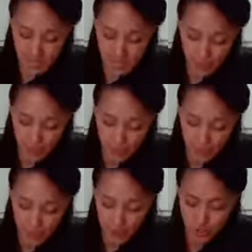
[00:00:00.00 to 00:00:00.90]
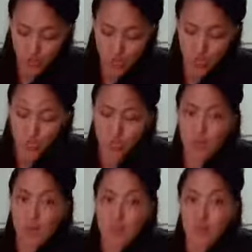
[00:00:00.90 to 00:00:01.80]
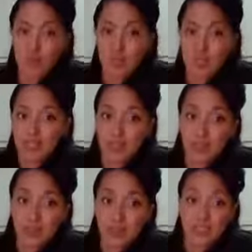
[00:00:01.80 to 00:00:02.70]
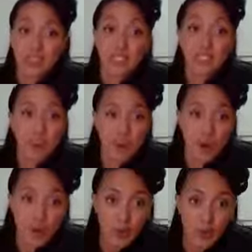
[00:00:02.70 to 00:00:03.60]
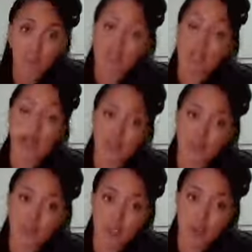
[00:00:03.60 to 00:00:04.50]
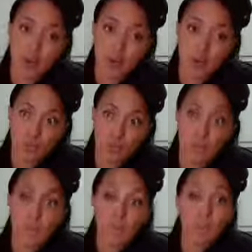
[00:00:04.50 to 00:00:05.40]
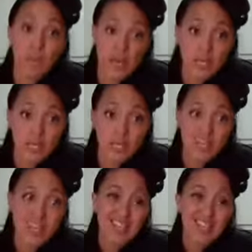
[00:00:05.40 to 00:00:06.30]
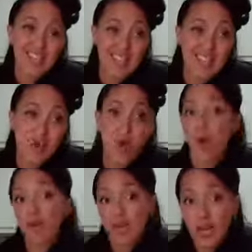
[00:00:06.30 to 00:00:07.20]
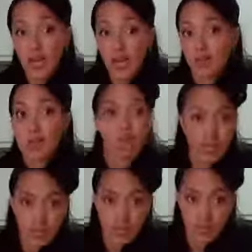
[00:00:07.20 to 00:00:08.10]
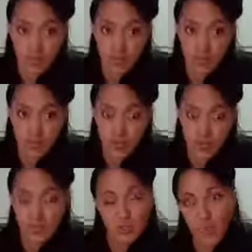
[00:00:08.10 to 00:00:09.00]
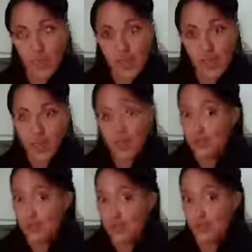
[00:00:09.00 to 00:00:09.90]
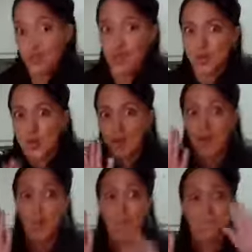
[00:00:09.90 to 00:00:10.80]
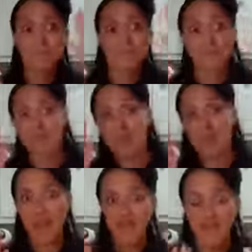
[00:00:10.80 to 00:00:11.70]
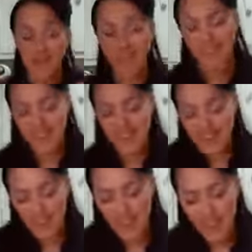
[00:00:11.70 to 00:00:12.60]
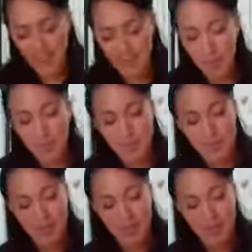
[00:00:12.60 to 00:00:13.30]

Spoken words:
in the fridge. You want to make sure they sit for at least 4 hours to hydrate the oats, but they can go overnight or like I said, up to 4 days. So the one I have that I'm going to show you like movie magic, that one's